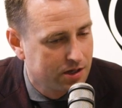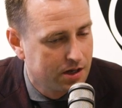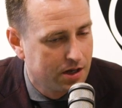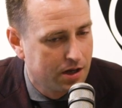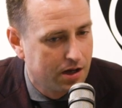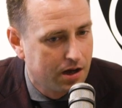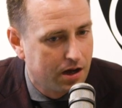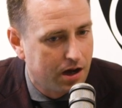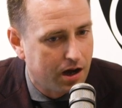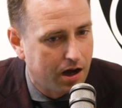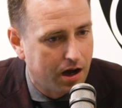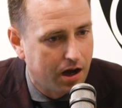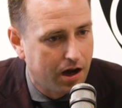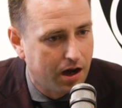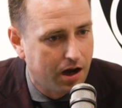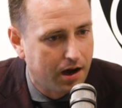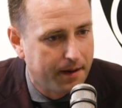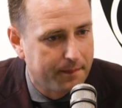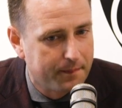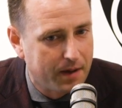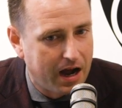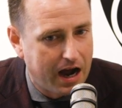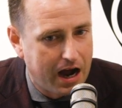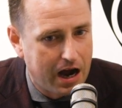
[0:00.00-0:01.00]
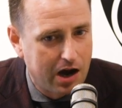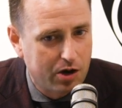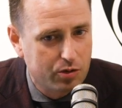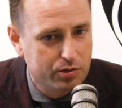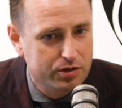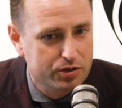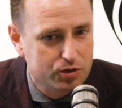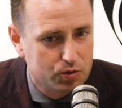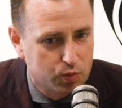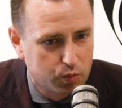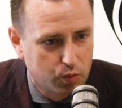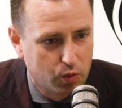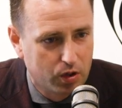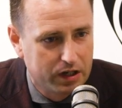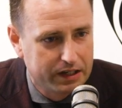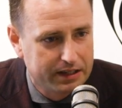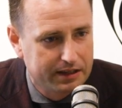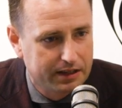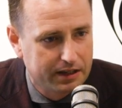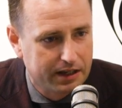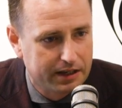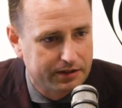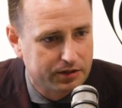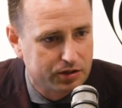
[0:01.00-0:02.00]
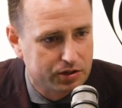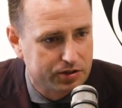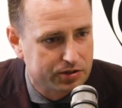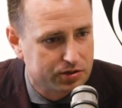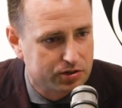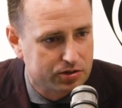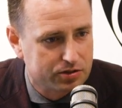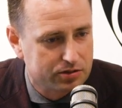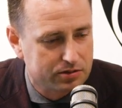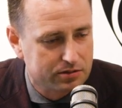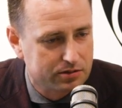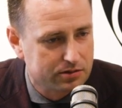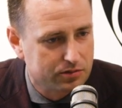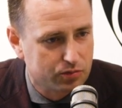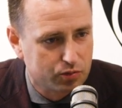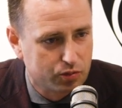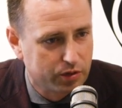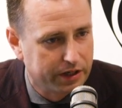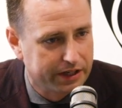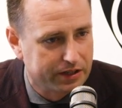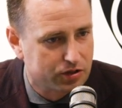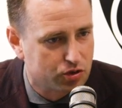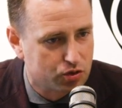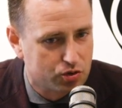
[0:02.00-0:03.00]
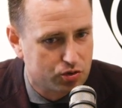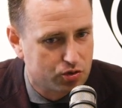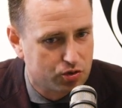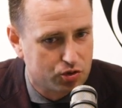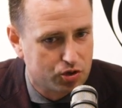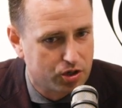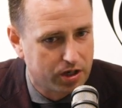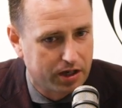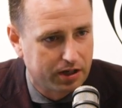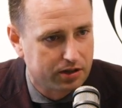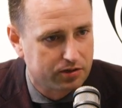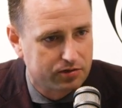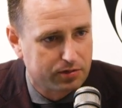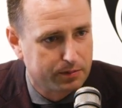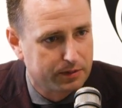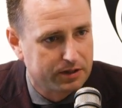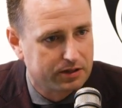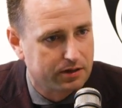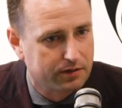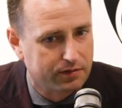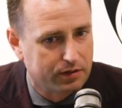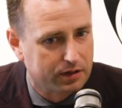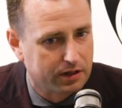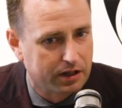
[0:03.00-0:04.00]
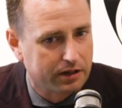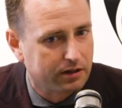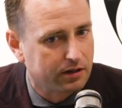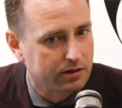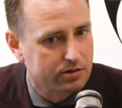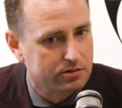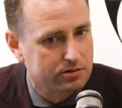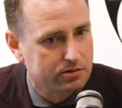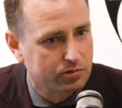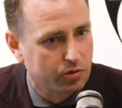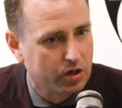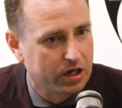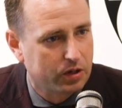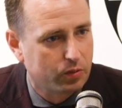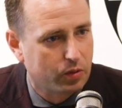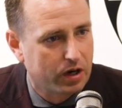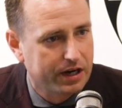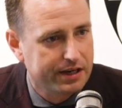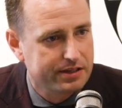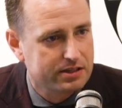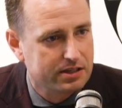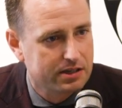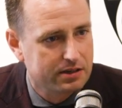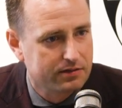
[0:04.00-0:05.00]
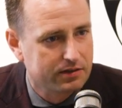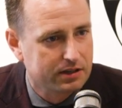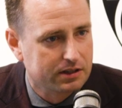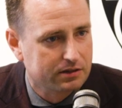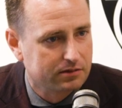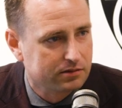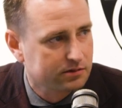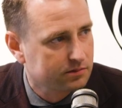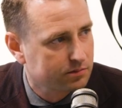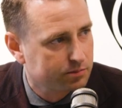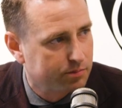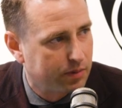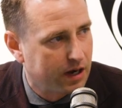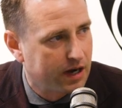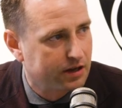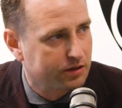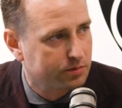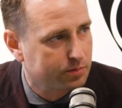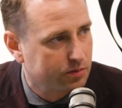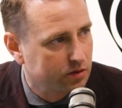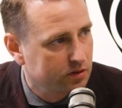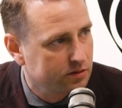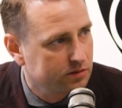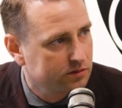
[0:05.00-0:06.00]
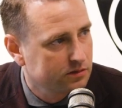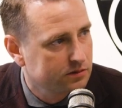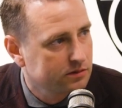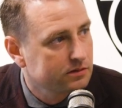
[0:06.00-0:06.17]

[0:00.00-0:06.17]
Yes. Um, how does one lender's rate change from a different lender's? Why, why is that even possible?